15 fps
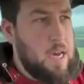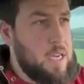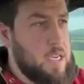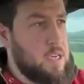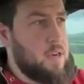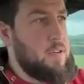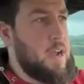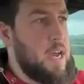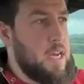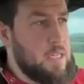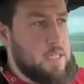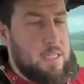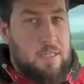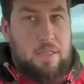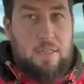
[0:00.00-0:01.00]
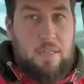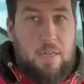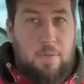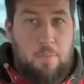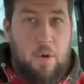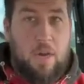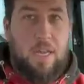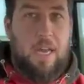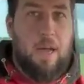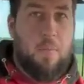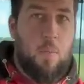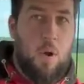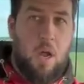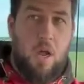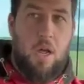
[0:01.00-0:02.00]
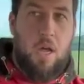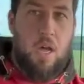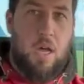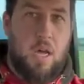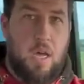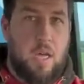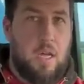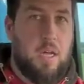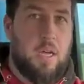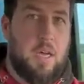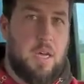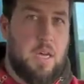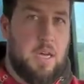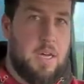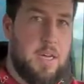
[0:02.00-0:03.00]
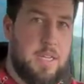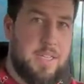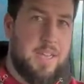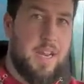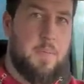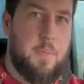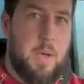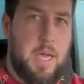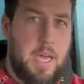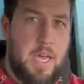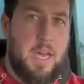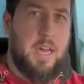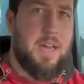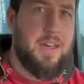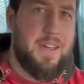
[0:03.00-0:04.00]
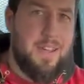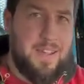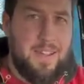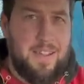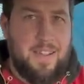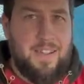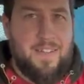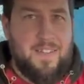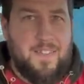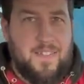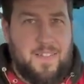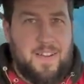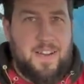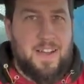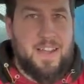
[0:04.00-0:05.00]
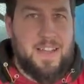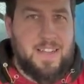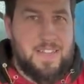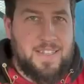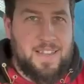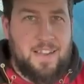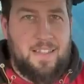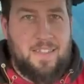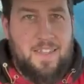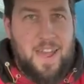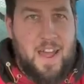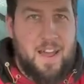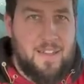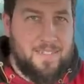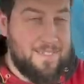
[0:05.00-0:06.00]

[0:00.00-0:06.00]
it. HRS, in my camera, is going to appear right there.